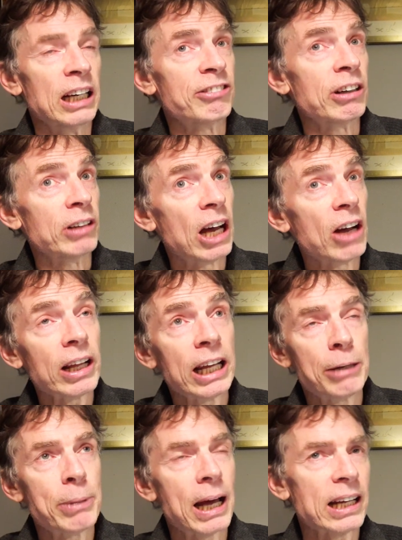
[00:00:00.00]
I found out I
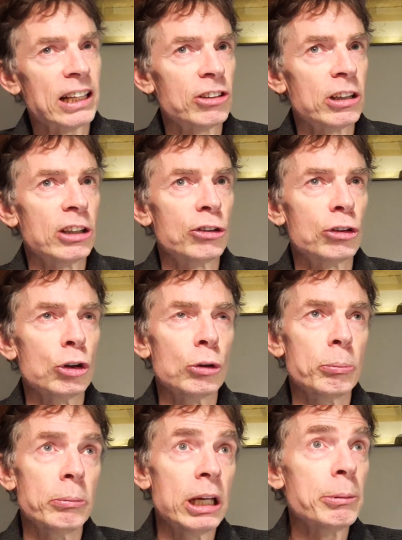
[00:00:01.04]
had Parkinson, so
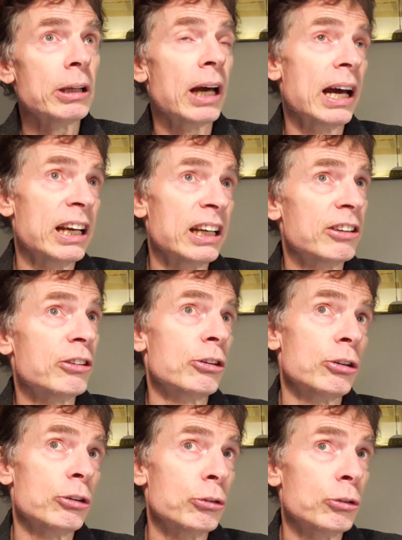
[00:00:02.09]
maybe I
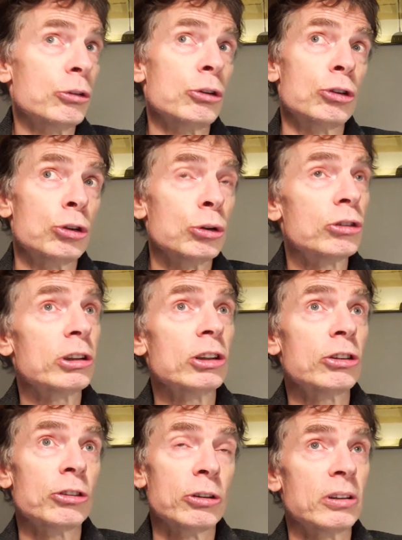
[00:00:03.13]
should
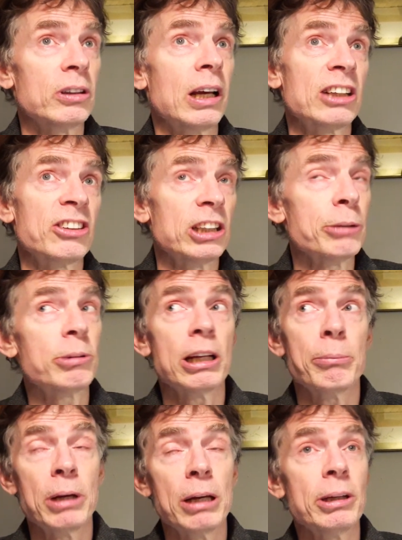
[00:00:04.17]
accept
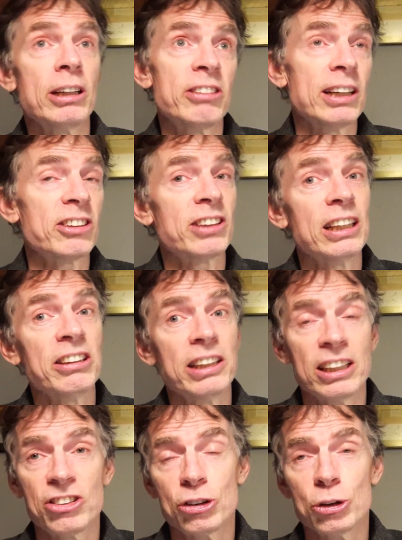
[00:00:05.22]
that maybe it takes 10
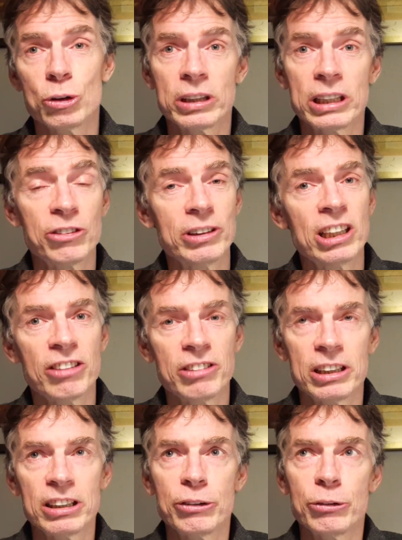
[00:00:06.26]
years to get rid of
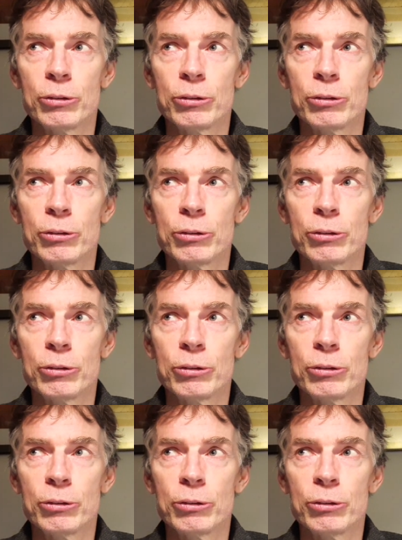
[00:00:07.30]
it.